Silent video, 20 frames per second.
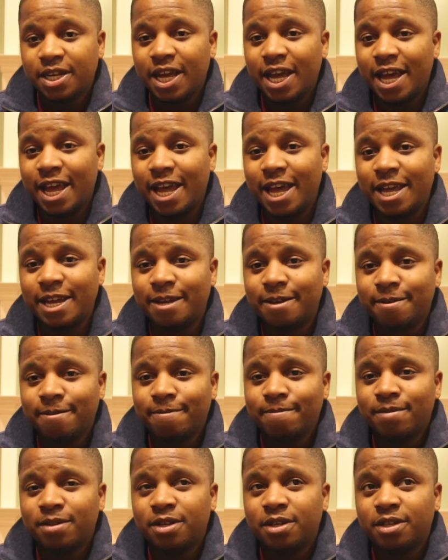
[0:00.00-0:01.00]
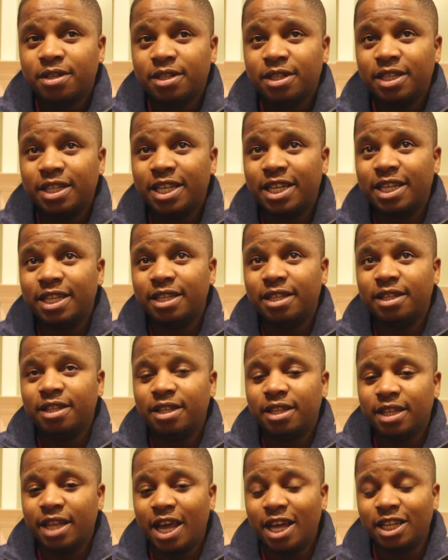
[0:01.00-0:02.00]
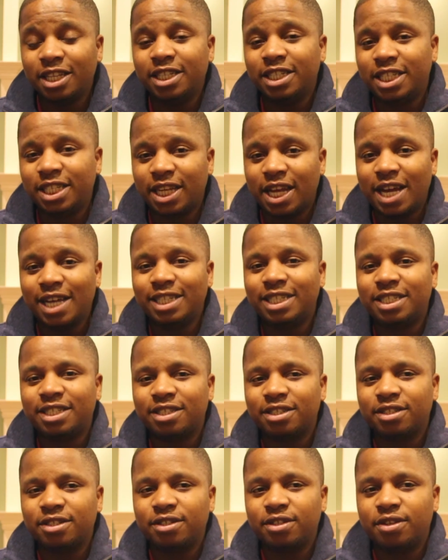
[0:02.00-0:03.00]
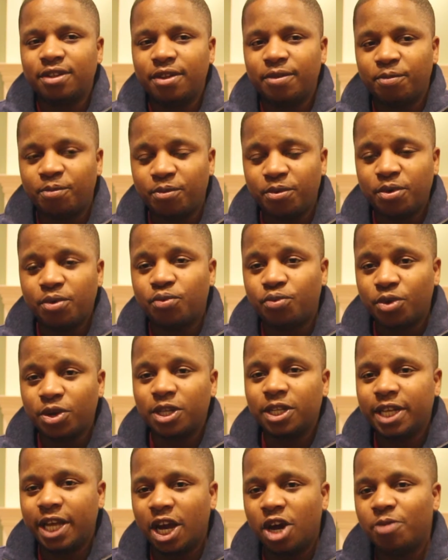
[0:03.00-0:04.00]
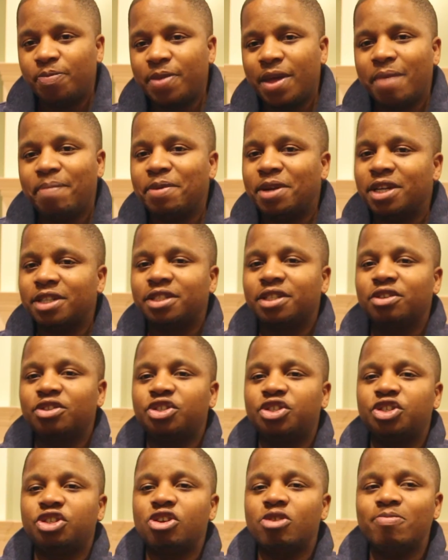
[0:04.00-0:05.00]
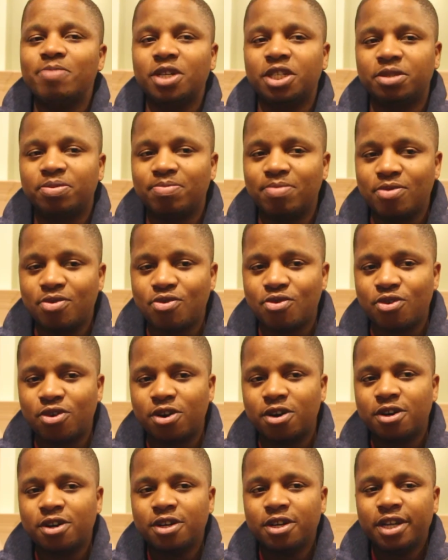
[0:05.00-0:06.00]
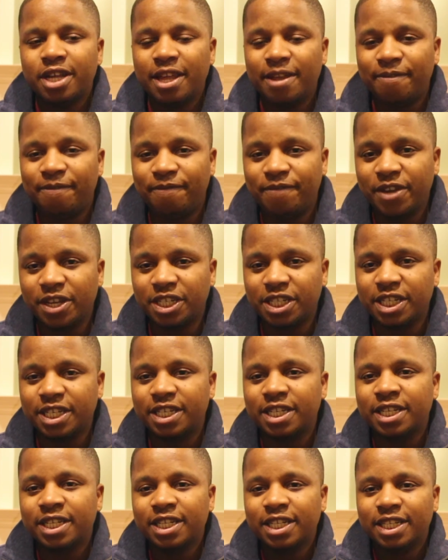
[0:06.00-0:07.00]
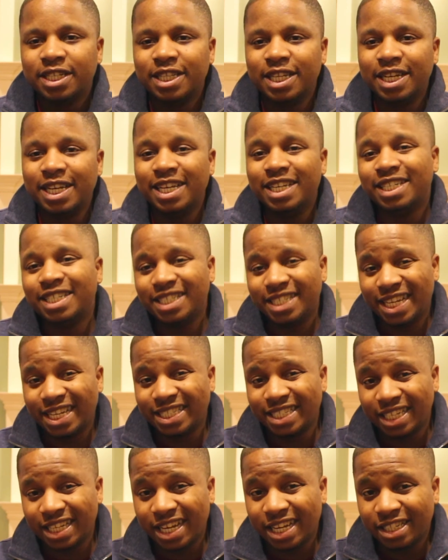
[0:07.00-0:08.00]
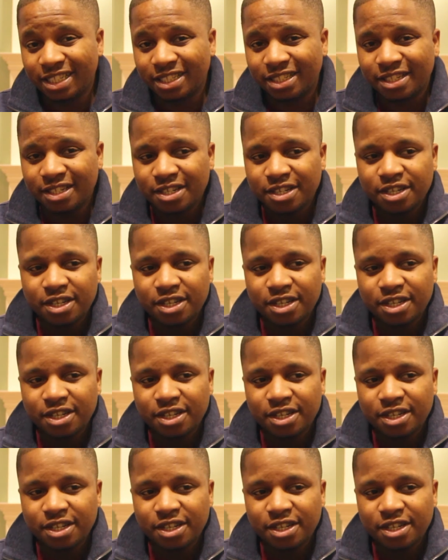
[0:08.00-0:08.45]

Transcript: And LED lights will really help that because they're so much more efficient than incandescent lights.